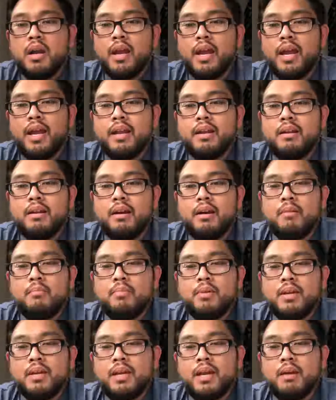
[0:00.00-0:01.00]
and
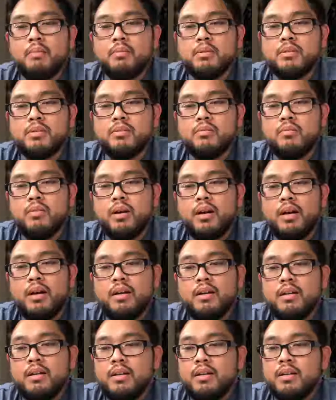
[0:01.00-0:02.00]
being able to
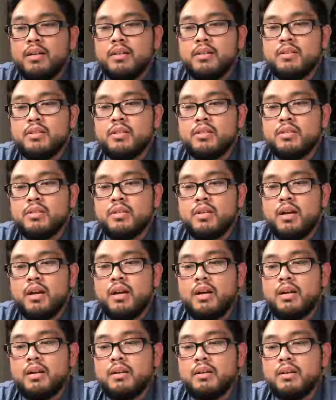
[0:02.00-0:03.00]
just
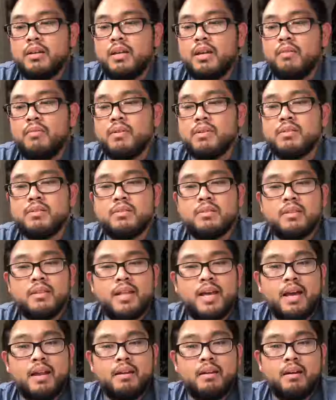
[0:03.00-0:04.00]
give us
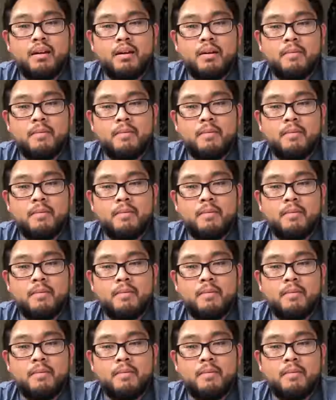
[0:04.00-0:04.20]
that.